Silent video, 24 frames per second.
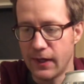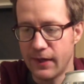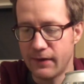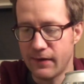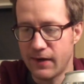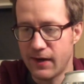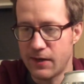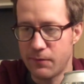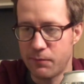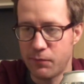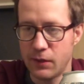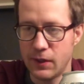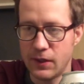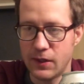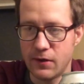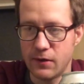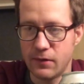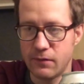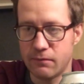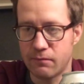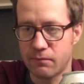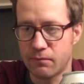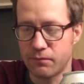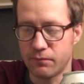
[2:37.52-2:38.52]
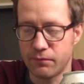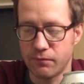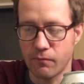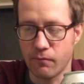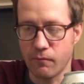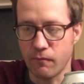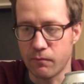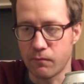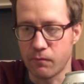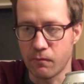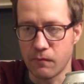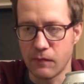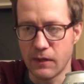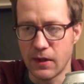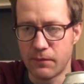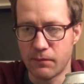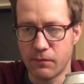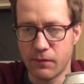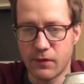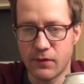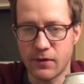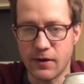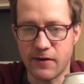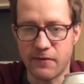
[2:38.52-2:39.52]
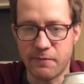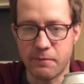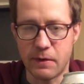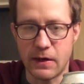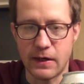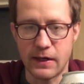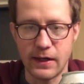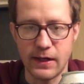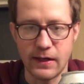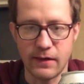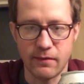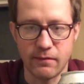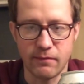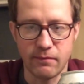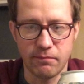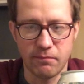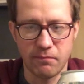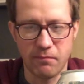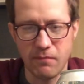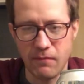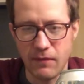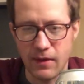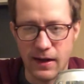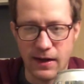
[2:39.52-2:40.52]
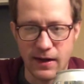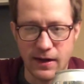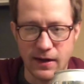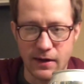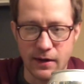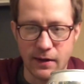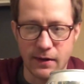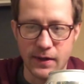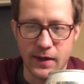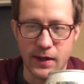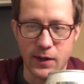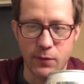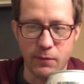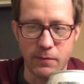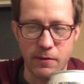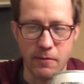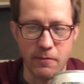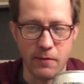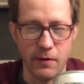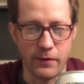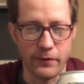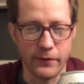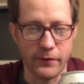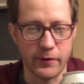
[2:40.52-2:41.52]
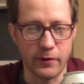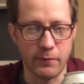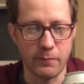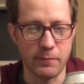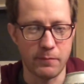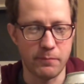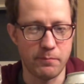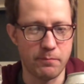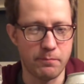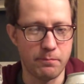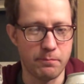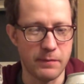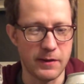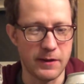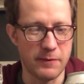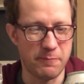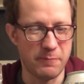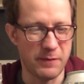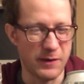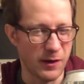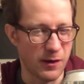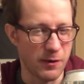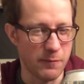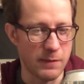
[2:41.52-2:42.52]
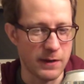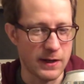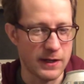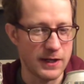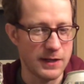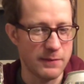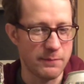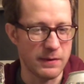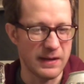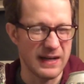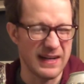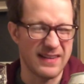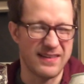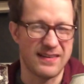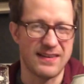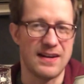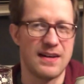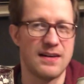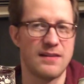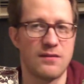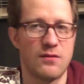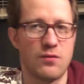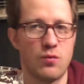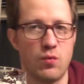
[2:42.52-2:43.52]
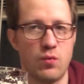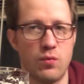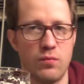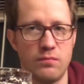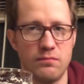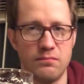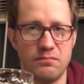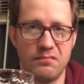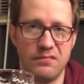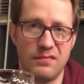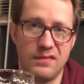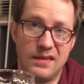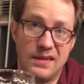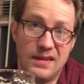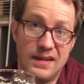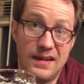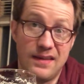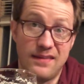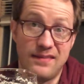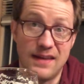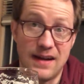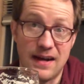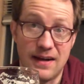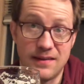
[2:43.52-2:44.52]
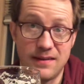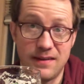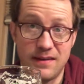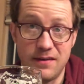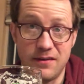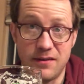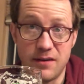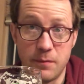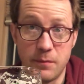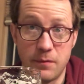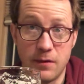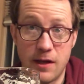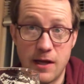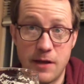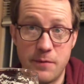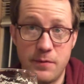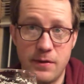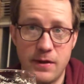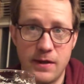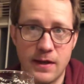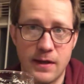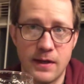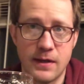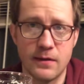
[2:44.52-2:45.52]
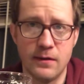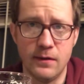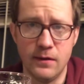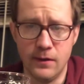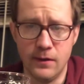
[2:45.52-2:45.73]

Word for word: It's got a pretty good soft body. It, I kind of thought it would be a little bit bigger body, but it's not exactly a double IPA.